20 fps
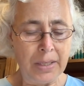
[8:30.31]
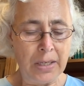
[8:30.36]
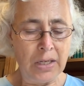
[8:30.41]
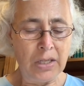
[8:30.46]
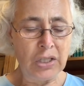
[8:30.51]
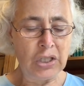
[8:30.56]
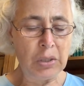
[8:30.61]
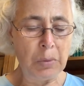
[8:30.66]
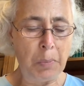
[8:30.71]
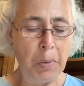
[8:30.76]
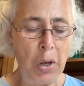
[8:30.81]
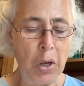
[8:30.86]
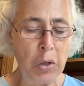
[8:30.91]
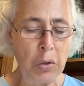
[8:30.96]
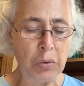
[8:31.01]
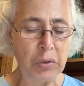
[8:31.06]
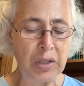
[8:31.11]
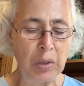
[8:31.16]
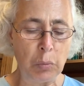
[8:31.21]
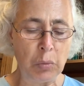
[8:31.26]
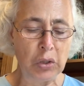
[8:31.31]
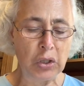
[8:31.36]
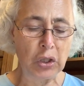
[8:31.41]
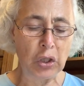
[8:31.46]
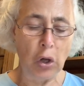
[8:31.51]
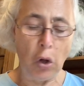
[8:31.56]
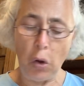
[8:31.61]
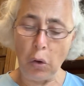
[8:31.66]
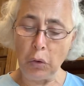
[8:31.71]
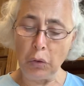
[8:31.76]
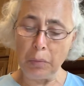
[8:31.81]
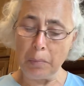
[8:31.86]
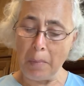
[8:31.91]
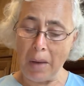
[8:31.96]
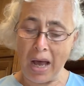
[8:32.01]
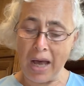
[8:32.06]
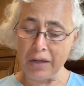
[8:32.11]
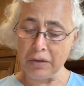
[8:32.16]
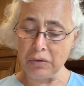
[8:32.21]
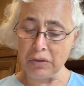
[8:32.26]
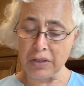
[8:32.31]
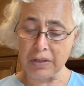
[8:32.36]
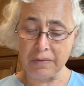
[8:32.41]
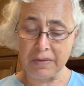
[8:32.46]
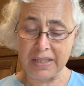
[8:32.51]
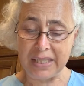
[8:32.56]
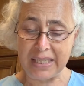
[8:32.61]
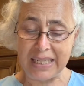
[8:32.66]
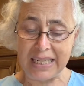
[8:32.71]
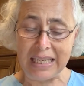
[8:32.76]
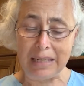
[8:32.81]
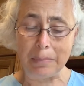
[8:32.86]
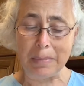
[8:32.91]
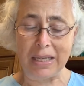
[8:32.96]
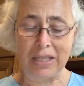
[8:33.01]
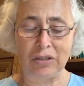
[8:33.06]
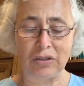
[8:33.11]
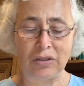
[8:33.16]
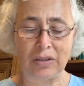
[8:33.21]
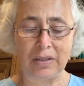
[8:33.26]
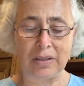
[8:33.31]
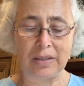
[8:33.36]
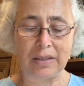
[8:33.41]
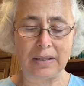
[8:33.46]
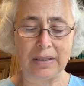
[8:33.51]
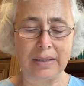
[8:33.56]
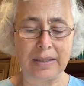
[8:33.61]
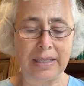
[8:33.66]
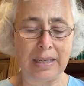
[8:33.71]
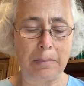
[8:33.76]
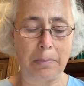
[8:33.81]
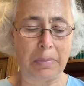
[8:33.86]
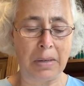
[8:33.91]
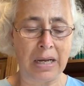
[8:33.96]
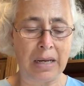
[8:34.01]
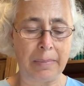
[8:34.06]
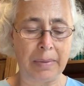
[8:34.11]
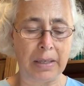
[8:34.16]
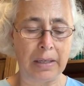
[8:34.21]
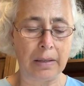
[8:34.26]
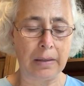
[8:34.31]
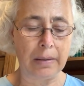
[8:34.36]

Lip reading: Suppose it was gold models of steam engines, said Bobby.